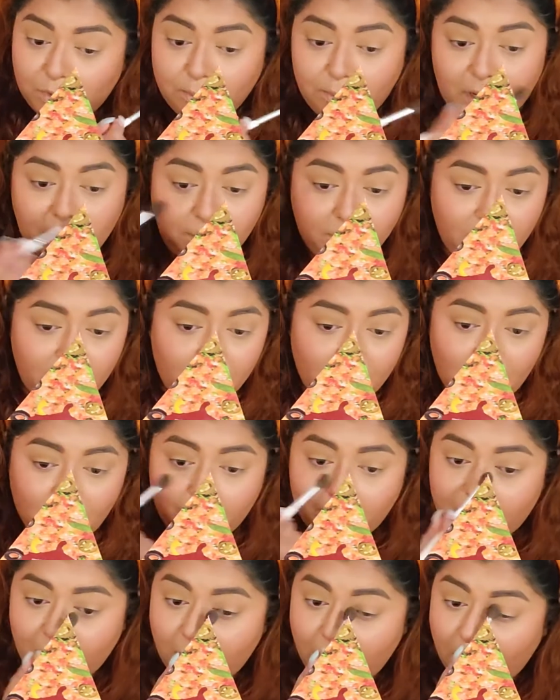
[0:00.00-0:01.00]
put my
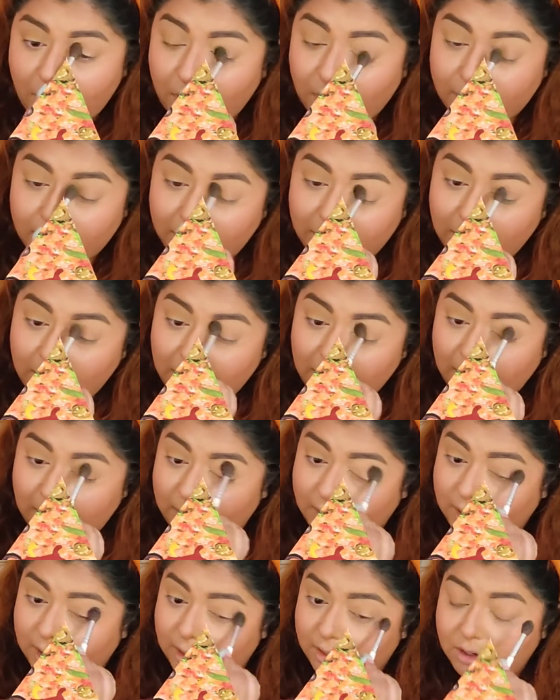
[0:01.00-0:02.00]
makeup on.
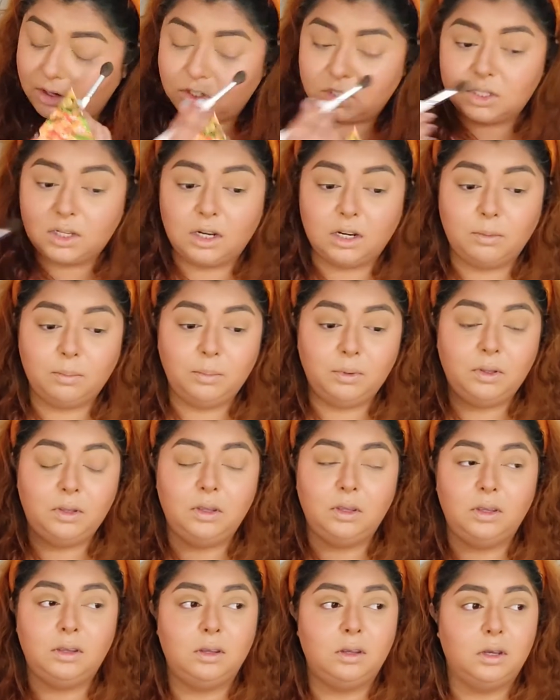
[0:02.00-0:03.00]
And then there's gonna
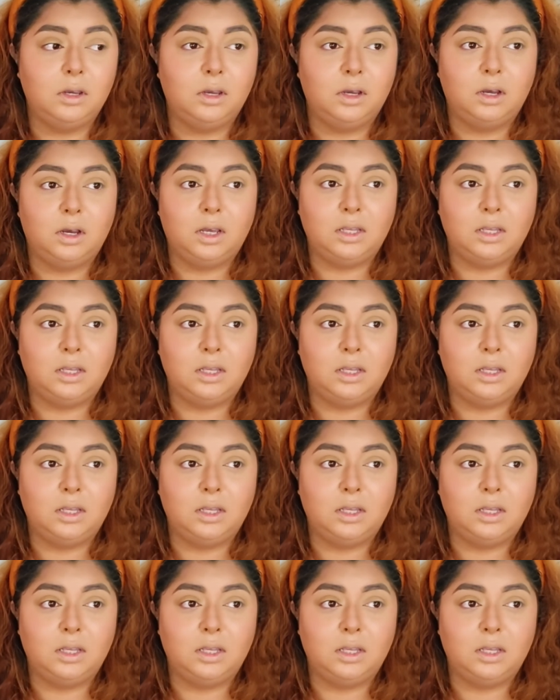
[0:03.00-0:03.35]
be